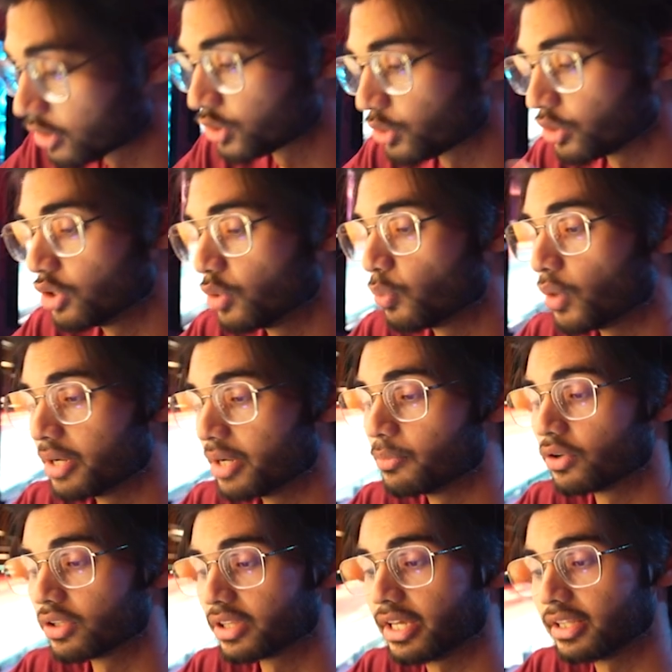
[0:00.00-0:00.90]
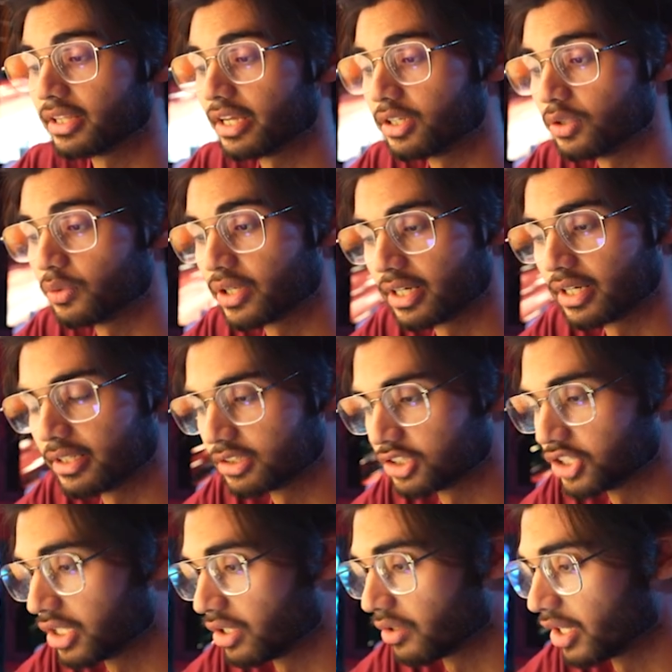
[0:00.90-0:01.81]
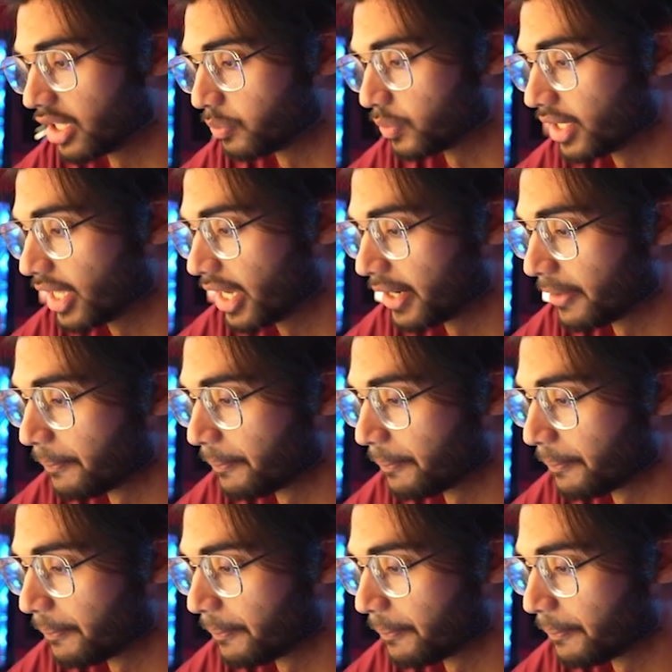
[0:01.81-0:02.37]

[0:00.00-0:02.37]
show you one more thing that you can generate with that.